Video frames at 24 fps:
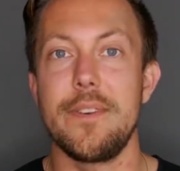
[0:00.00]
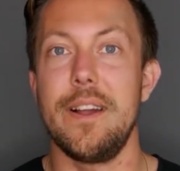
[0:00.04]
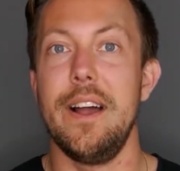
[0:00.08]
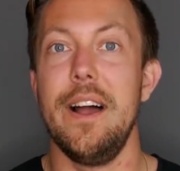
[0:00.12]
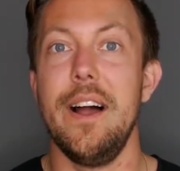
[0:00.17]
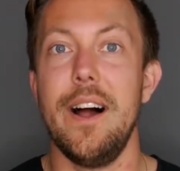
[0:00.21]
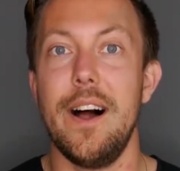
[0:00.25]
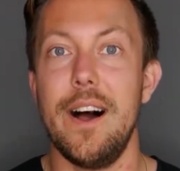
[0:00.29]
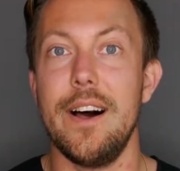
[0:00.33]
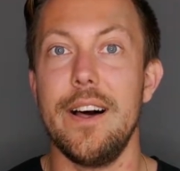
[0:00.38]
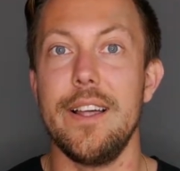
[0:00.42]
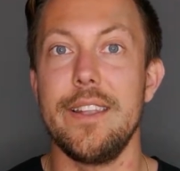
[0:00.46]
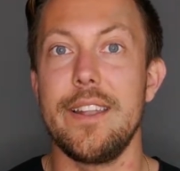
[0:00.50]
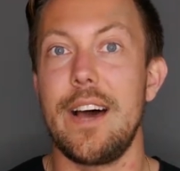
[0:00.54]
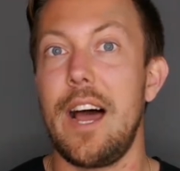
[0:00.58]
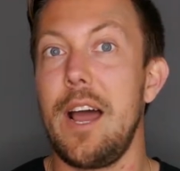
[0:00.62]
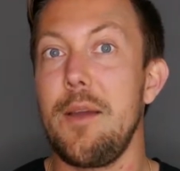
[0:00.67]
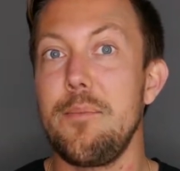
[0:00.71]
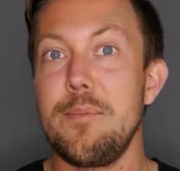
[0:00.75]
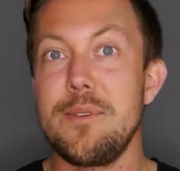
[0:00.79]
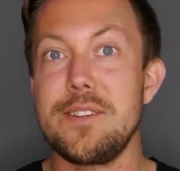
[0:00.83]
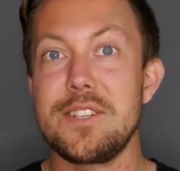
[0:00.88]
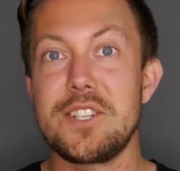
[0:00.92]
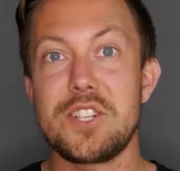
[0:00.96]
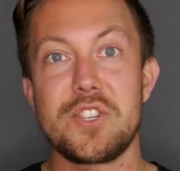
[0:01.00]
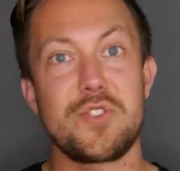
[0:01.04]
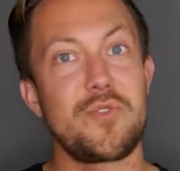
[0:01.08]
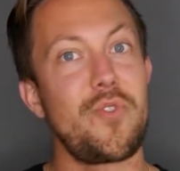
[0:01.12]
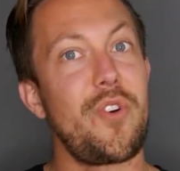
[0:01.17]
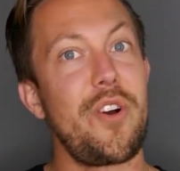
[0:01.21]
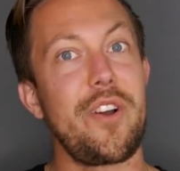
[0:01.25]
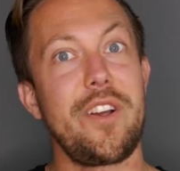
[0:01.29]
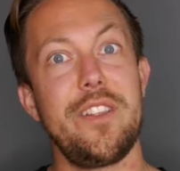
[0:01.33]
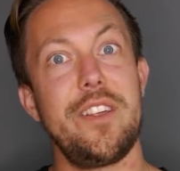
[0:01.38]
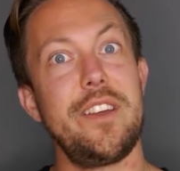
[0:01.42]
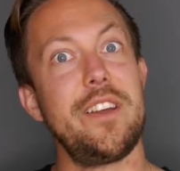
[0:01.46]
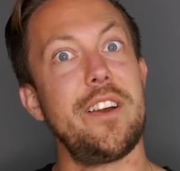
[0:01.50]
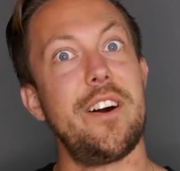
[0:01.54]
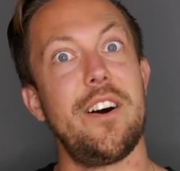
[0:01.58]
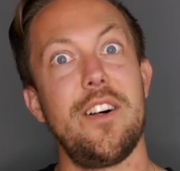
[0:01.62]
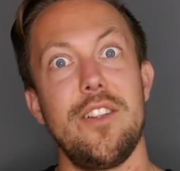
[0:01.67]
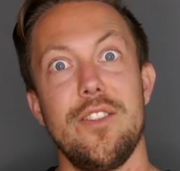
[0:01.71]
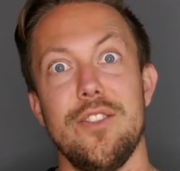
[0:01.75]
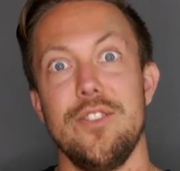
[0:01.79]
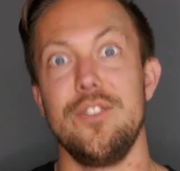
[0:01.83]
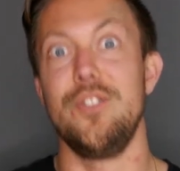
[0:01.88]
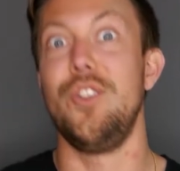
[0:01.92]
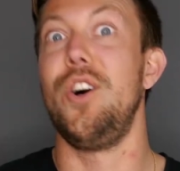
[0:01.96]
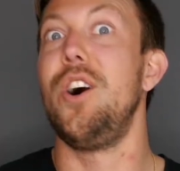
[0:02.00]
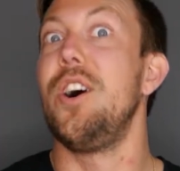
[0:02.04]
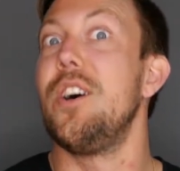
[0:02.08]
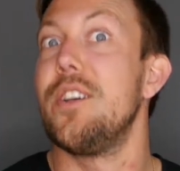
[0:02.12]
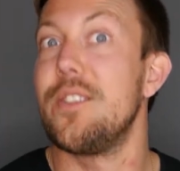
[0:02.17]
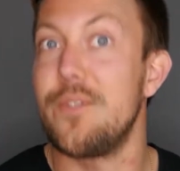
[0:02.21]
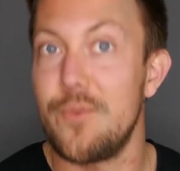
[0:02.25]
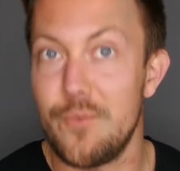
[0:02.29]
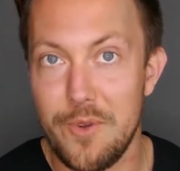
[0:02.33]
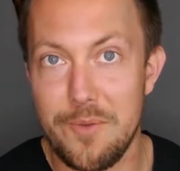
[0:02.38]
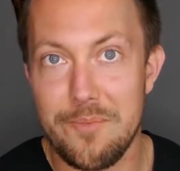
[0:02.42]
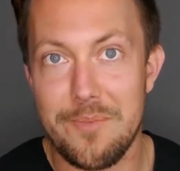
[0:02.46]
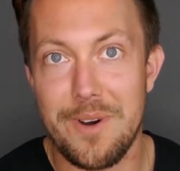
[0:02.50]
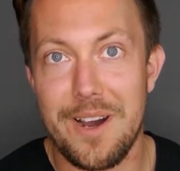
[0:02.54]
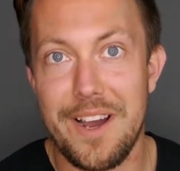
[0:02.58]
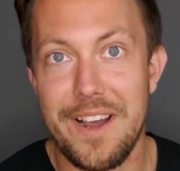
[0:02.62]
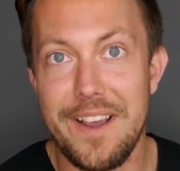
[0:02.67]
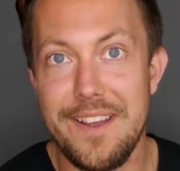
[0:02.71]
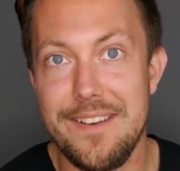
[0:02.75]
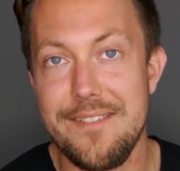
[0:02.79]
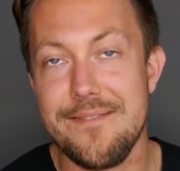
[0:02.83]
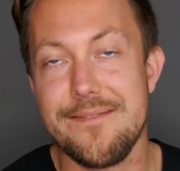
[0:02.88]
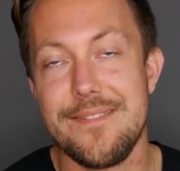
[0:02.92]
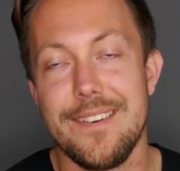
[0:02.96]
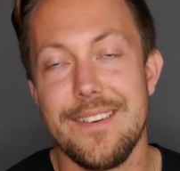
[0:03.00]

And I've been struggling a lot with mine.